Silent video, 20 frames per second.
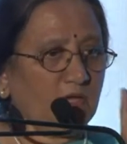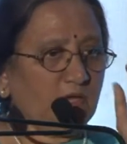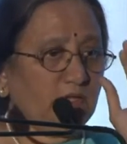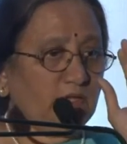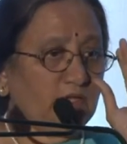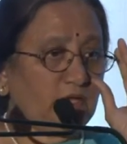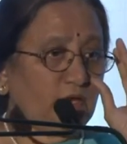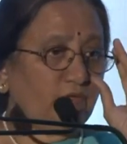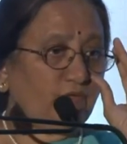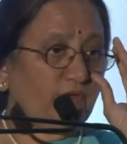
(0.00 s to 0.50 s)

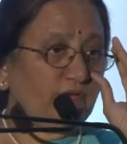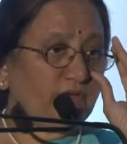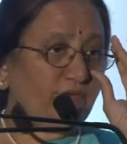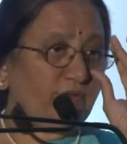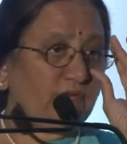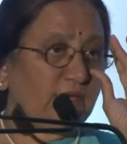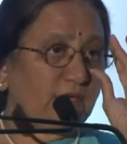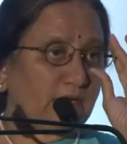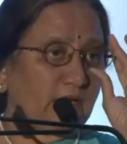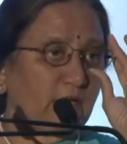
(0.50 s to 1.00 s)
Now, when
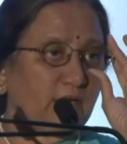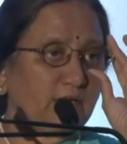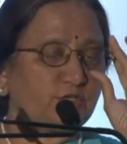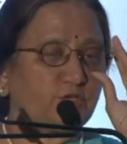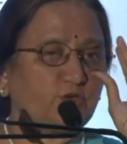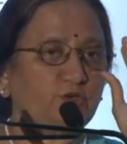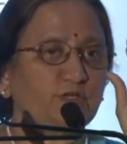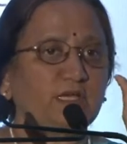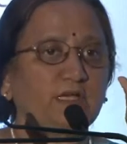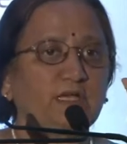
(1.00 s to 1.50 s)
we are
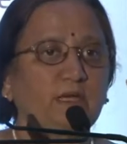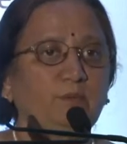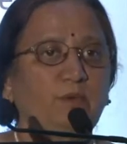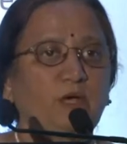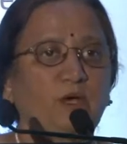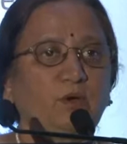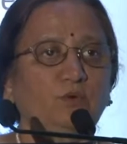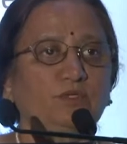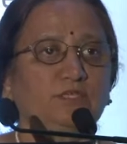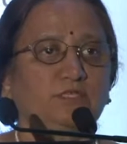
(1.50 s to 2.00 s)
talking
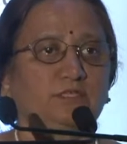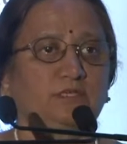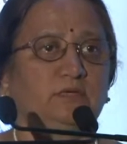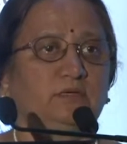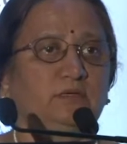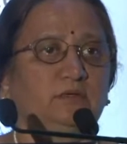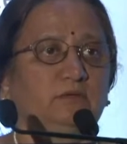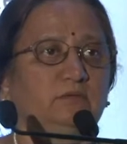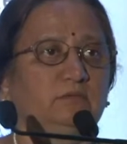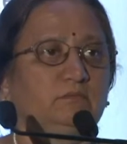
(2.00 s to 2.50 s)
about
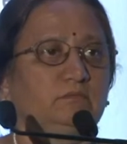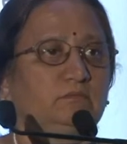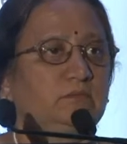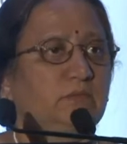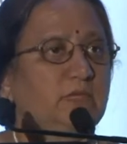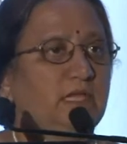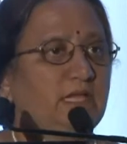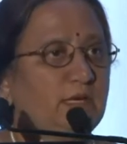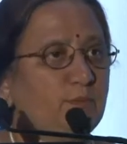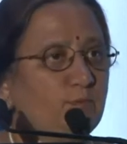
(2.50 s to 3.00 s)

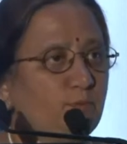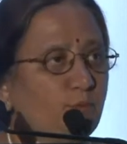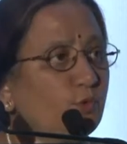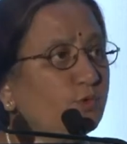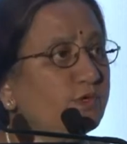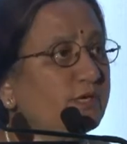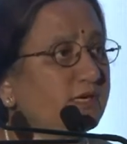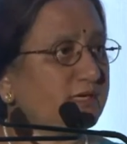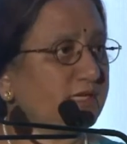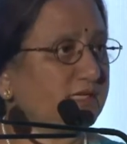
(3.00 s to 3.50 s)

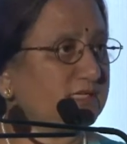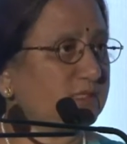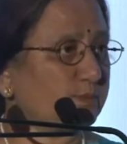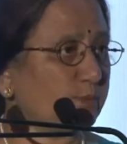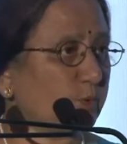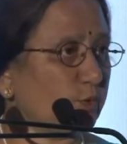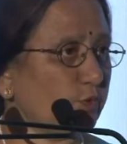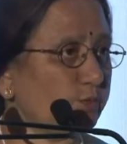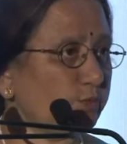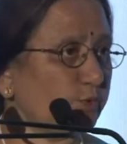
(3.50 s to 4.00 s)
import and
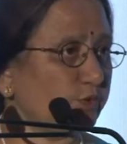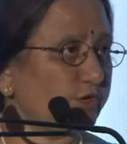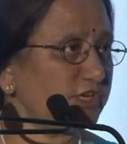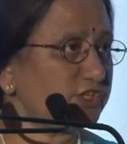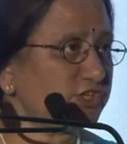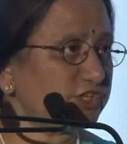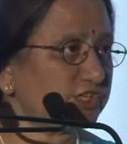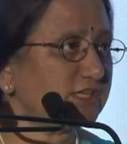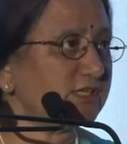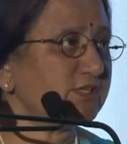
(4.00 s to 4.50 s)
export
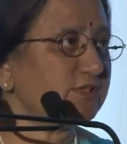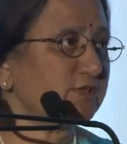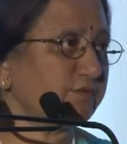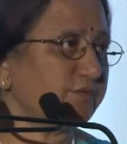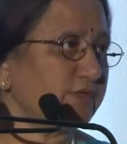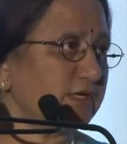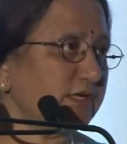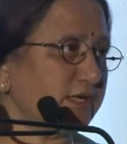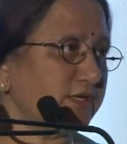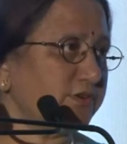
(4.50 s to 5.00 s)
potentials of
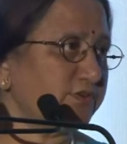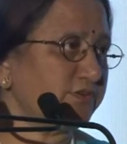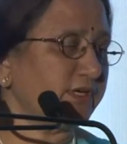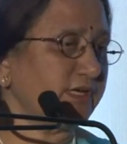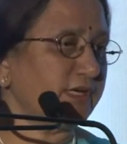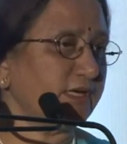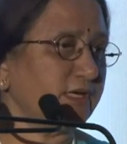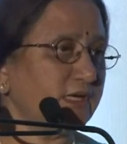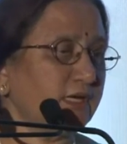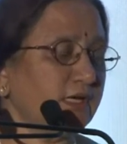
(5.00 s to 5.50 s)
the country
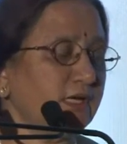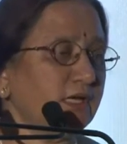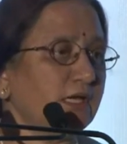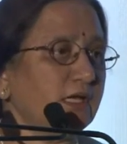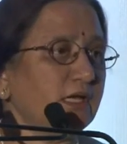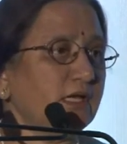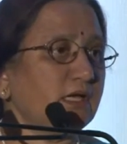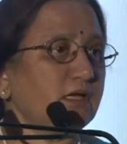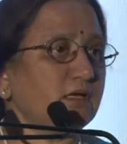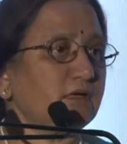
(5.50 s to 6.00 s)

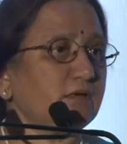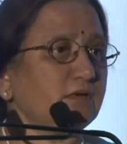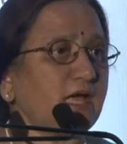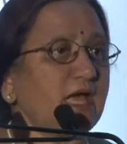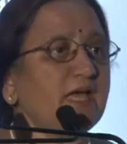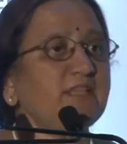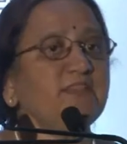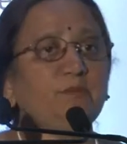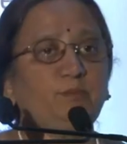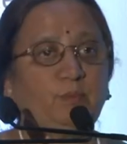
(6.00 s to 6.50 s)

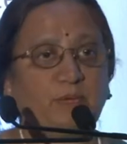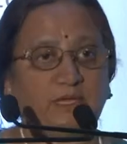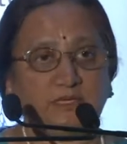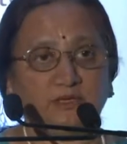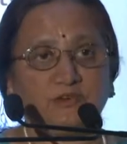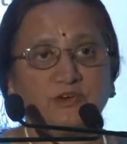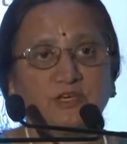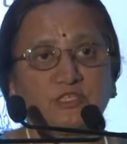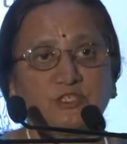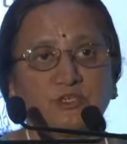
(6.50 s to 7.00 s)
and the
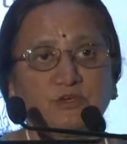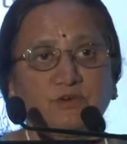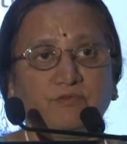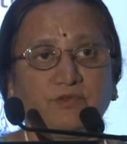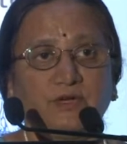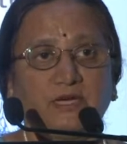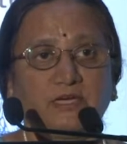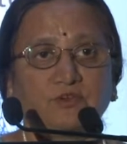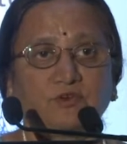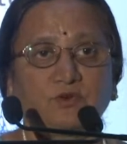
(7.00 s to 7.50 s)
penetration of
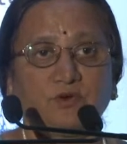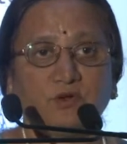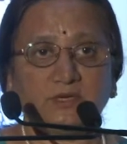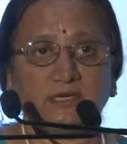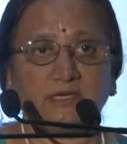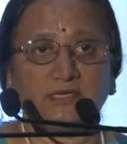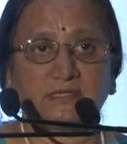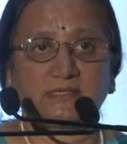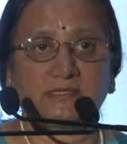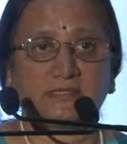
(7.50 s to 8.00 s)

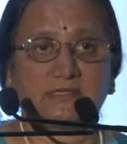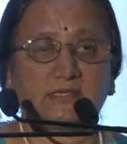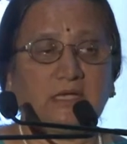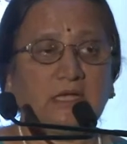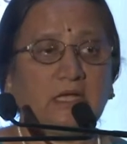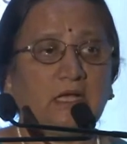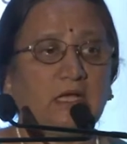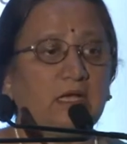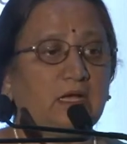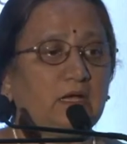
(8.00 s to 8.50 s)
electronics,
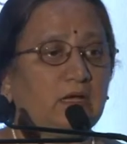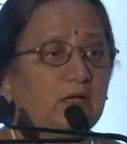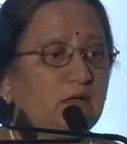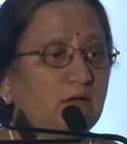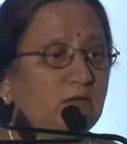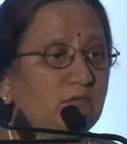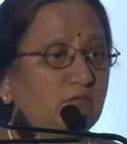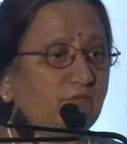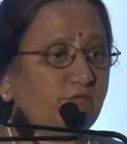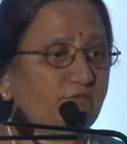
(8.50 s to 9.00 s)

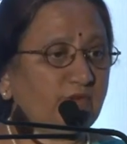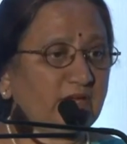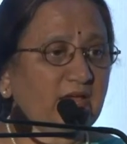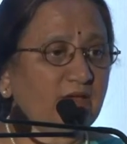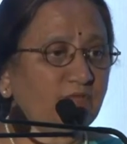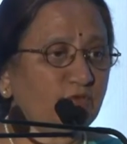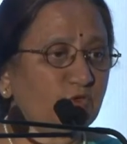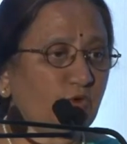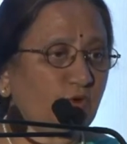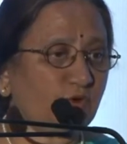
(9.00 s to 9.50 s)
we
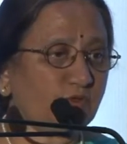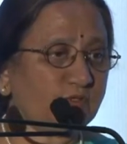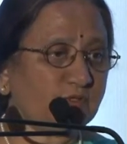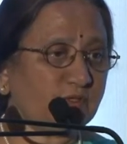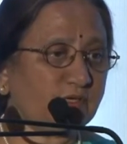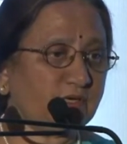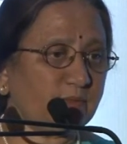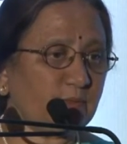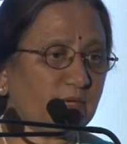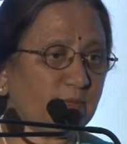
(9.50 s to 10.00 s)
have to also
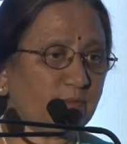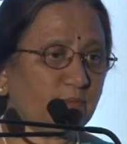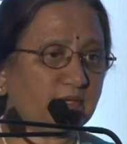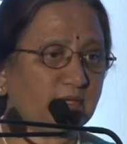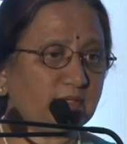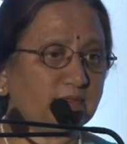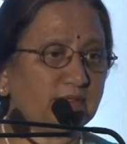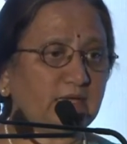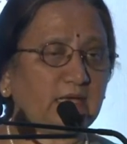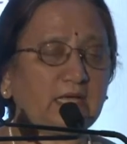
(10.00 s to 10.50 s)

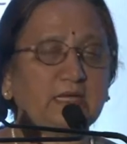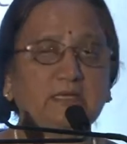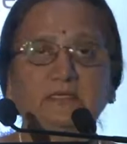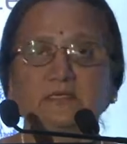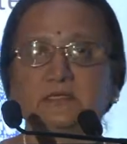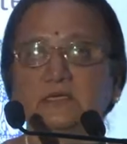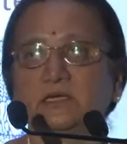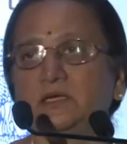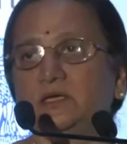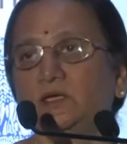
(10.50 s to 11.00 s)
remember that
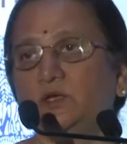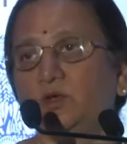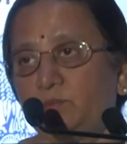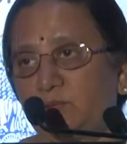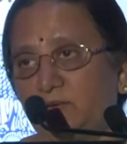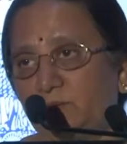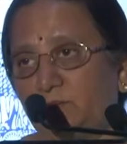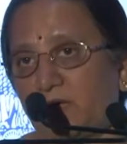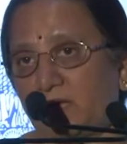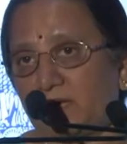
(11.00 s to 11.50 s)
a global
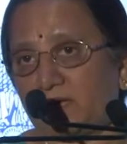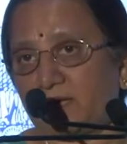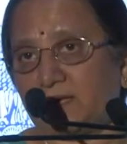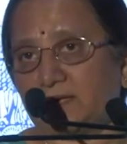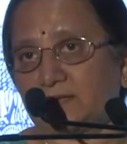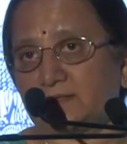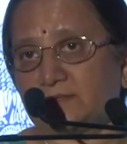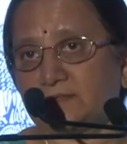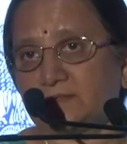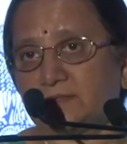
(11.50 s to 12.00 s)

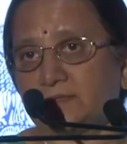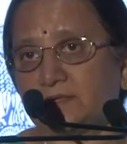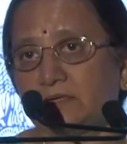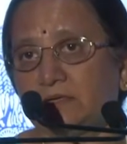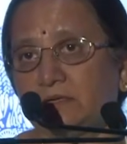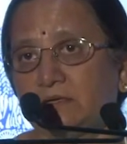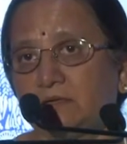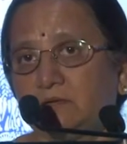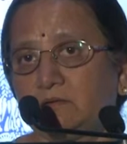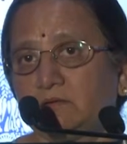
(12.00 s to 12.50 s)
market,
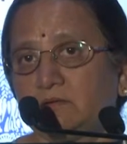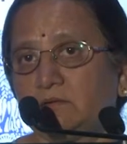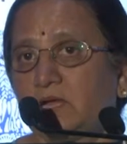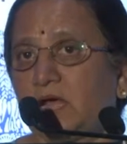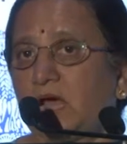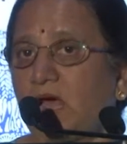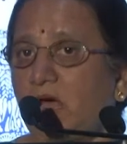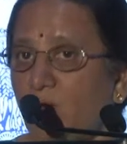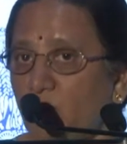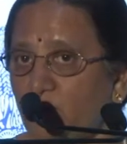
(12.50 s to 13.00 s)

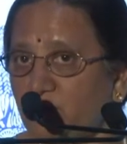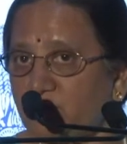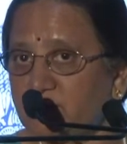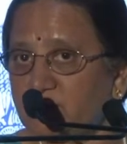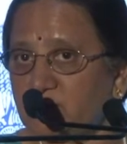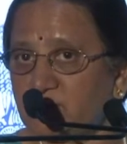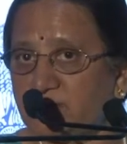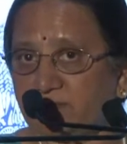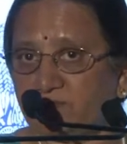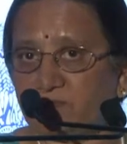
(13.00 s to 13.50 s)
how it
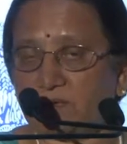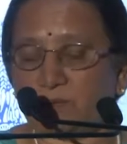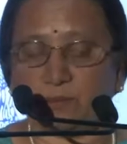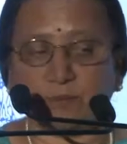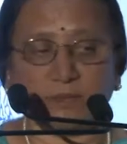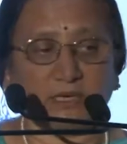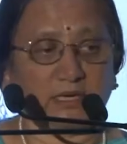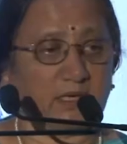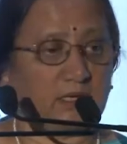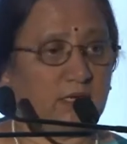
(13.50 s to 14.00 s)
is
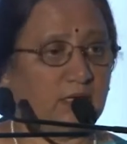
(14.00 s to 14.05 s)
developing.